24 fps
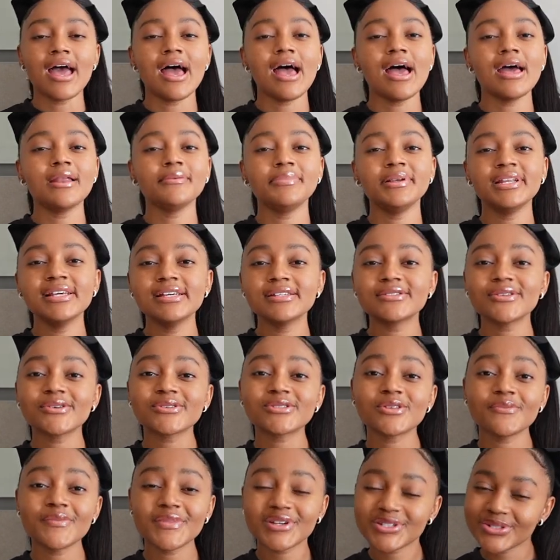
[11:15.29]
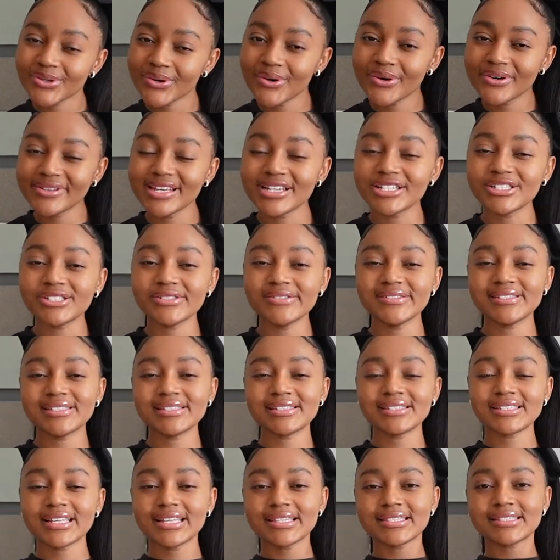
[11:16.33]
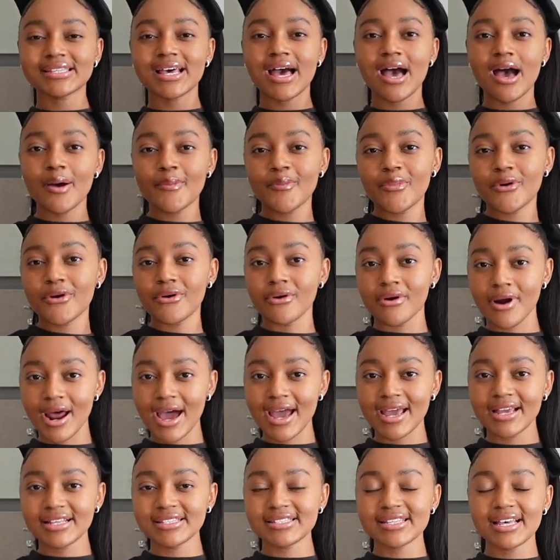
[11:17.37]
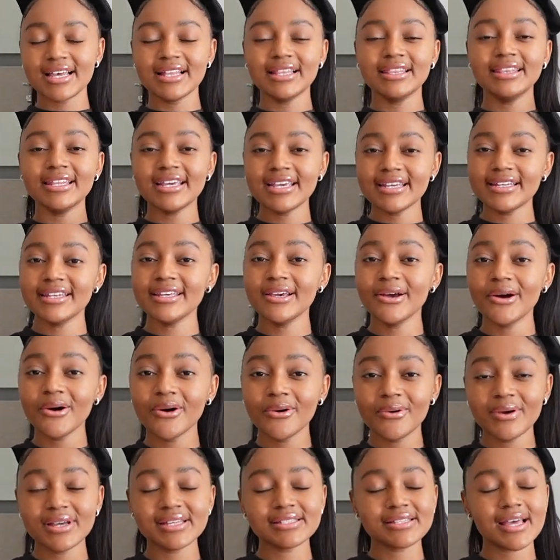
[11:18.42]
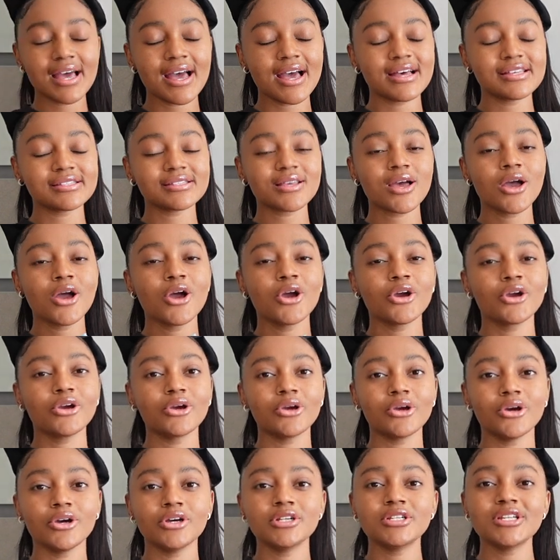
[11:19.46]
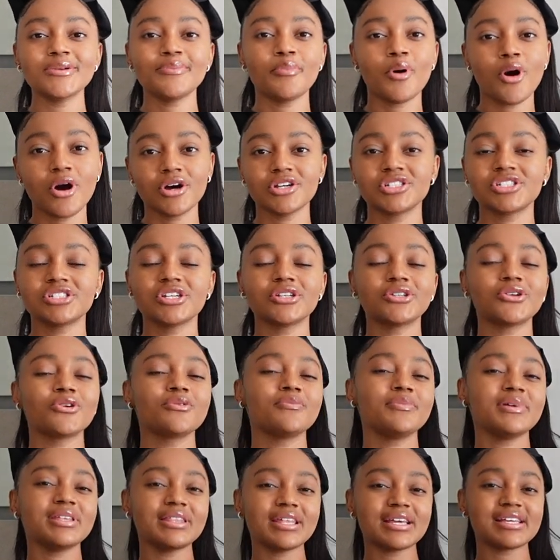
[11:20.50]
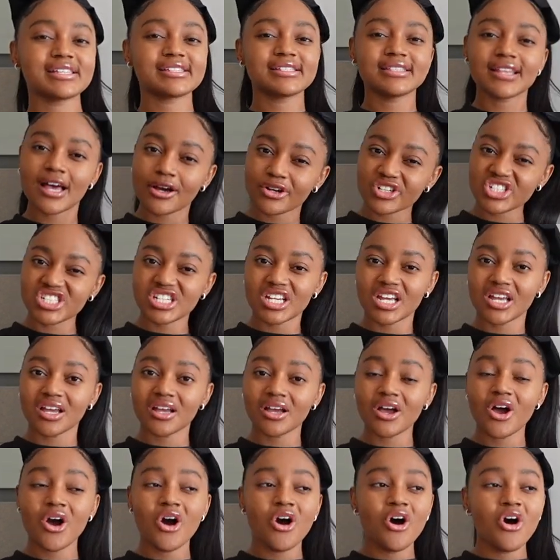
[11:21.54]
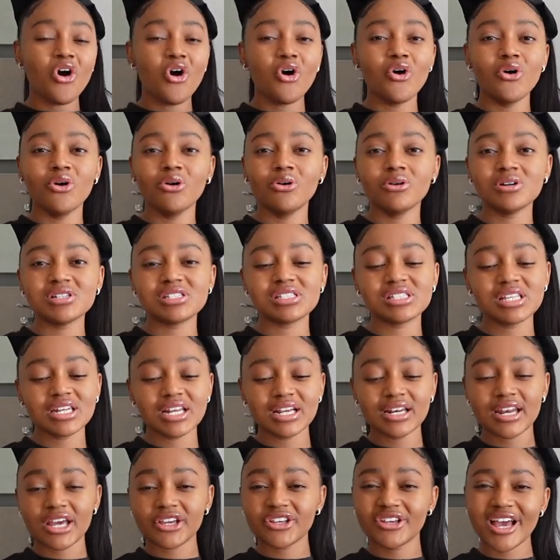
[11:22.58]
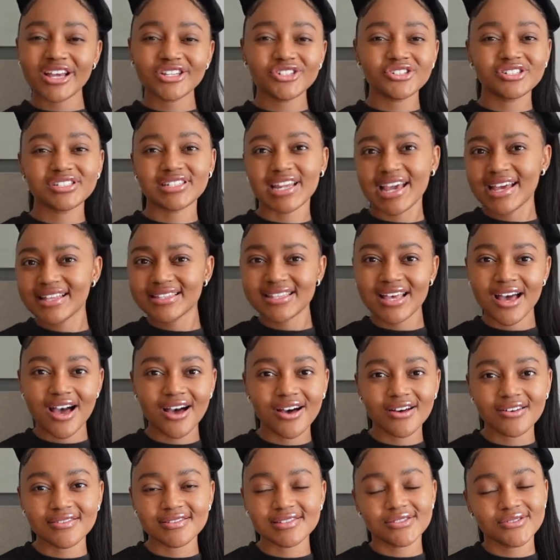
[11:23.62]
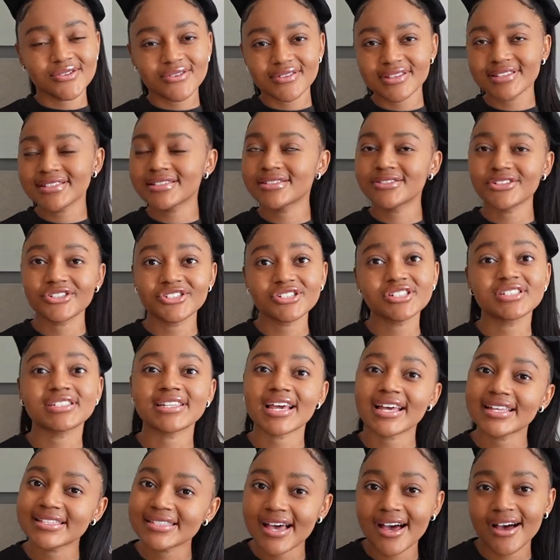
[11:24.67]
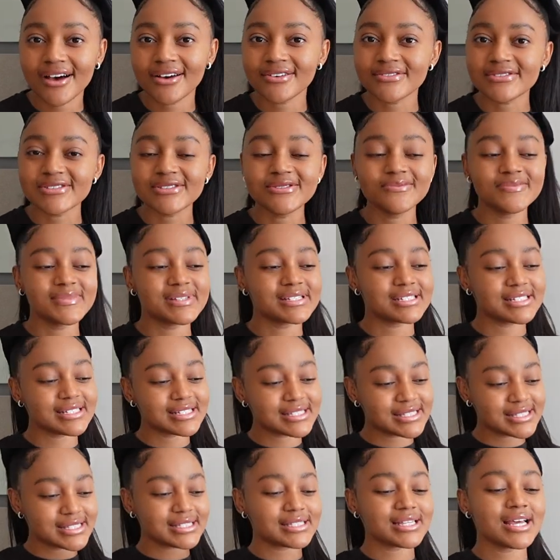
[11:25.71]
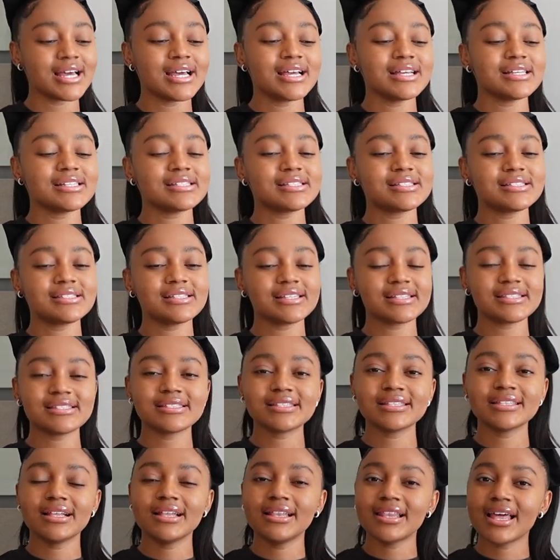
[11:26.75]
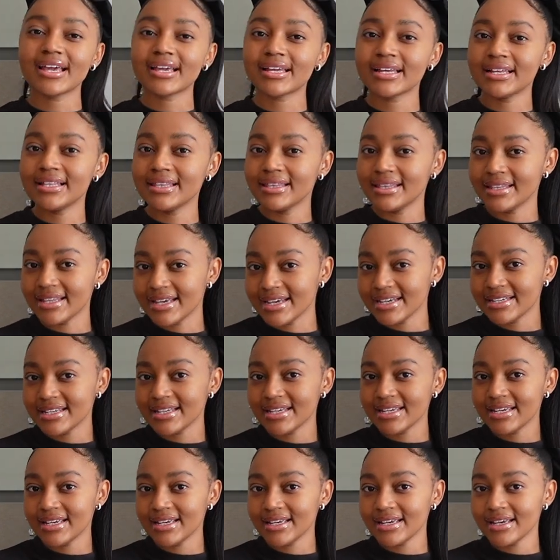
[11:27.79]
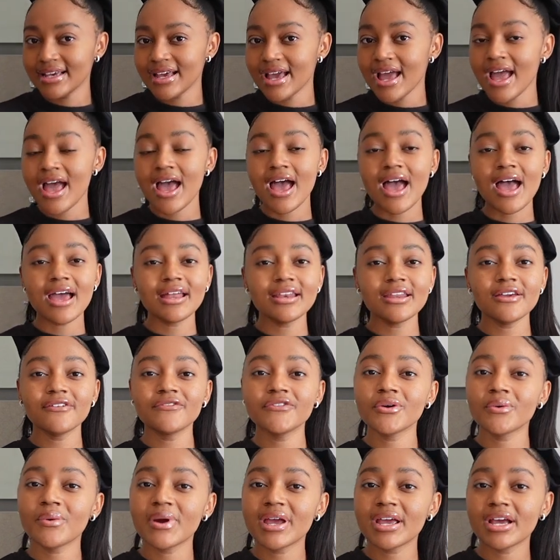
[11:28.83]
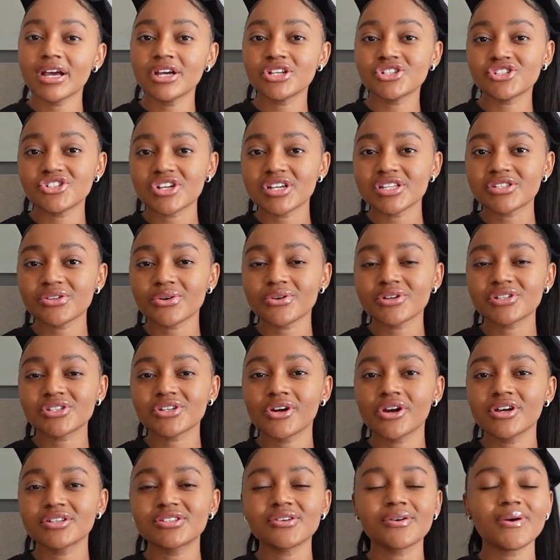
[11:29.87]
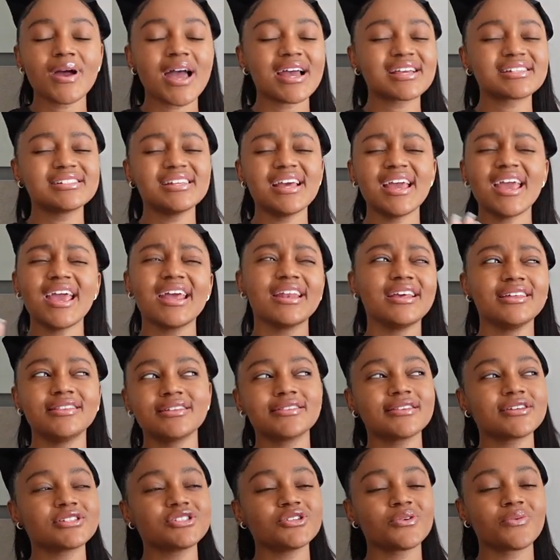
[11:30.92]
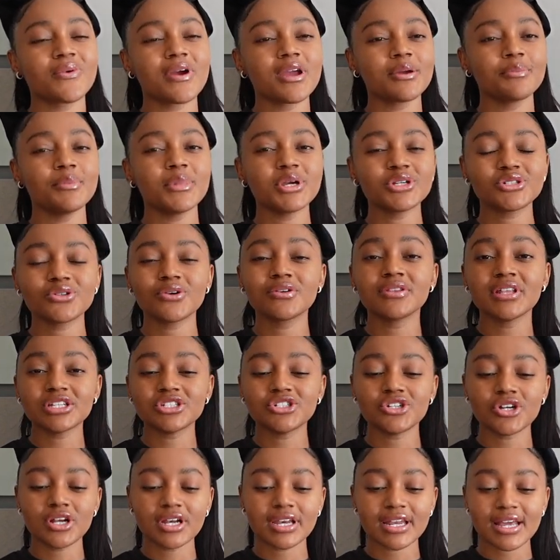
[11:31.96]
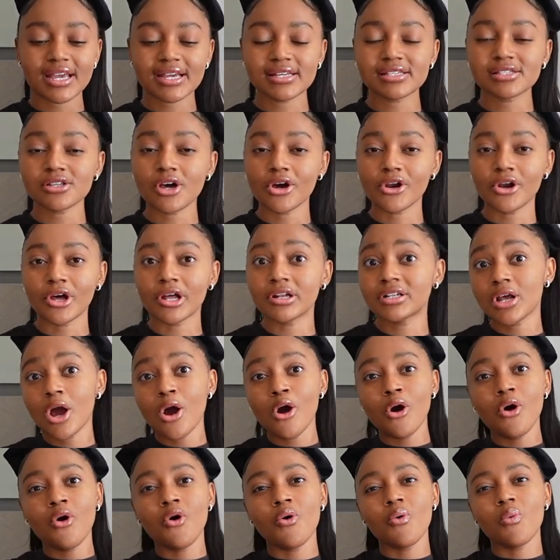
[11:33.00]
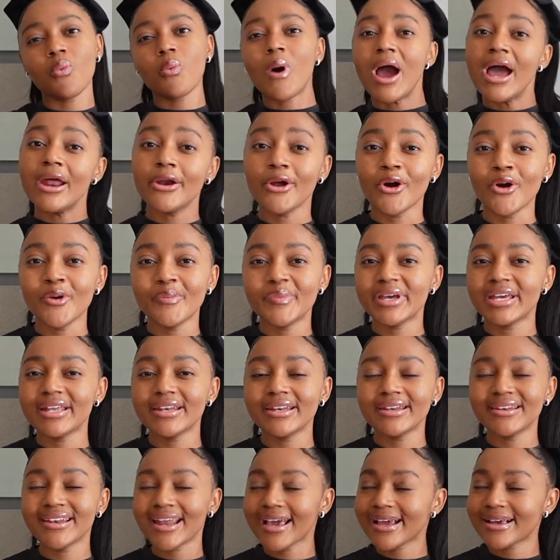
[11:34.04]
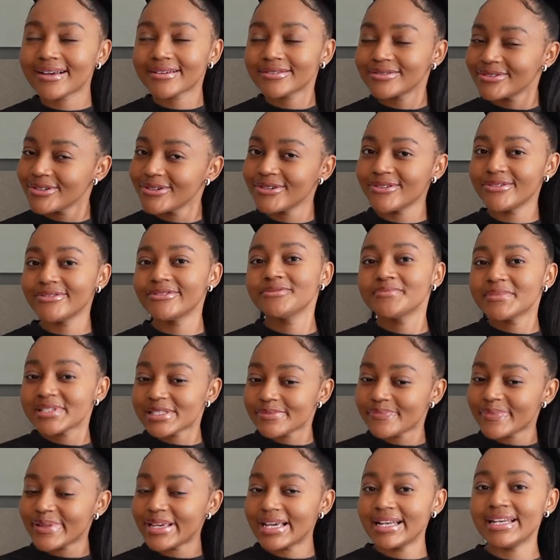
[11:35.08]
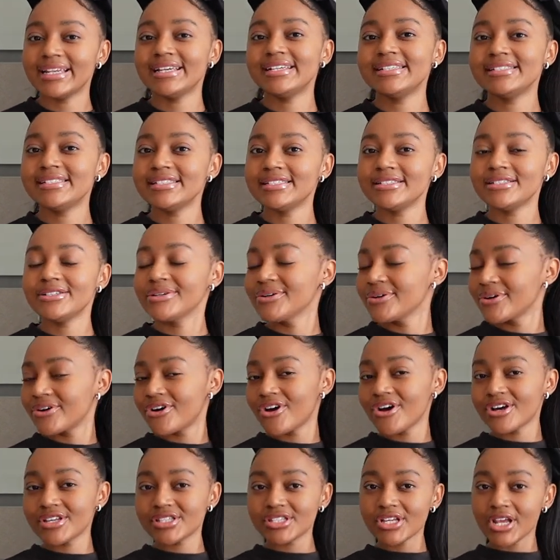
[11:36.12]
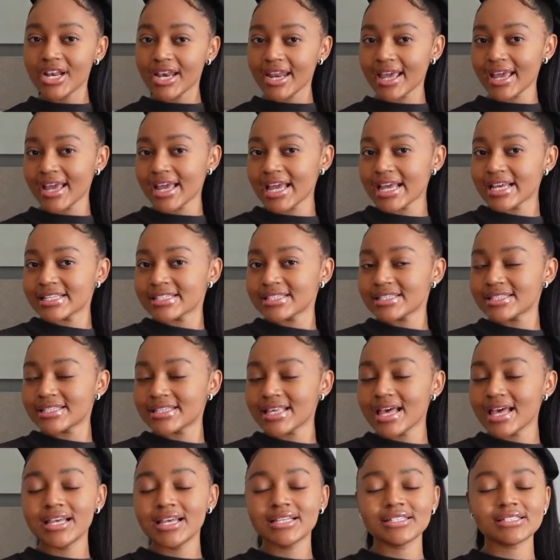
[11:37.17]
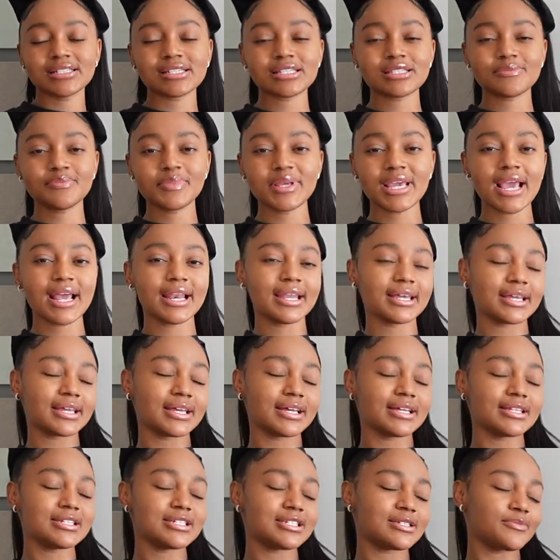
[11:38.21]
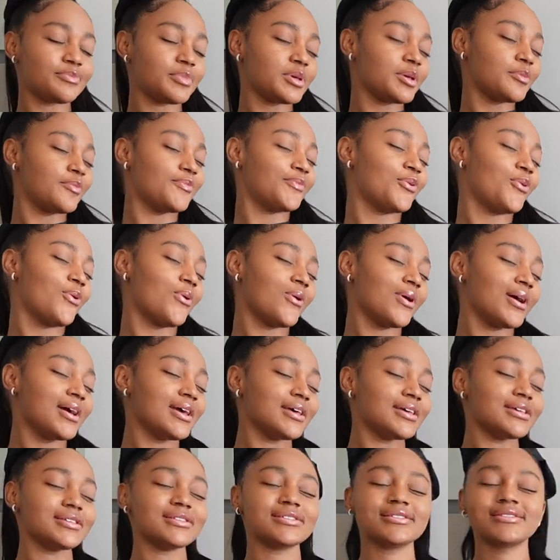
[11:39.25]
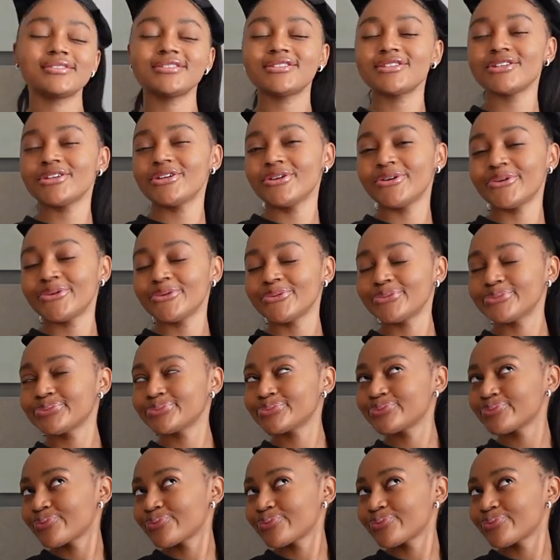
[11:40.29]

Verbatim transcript: And please also make sure that you sit upright. A lady always has good posture. Don't be there slouching or sitting like you're at your dad's house. No, this is not your dad's house. You must just sit like a lady. And if you're wearing a dress or a skirt, or actually anything that you're wearing, make sure that your legs are not wide open. Like, no, you must be a lady, you know, cross your legs, just be elegant, be poised, you know.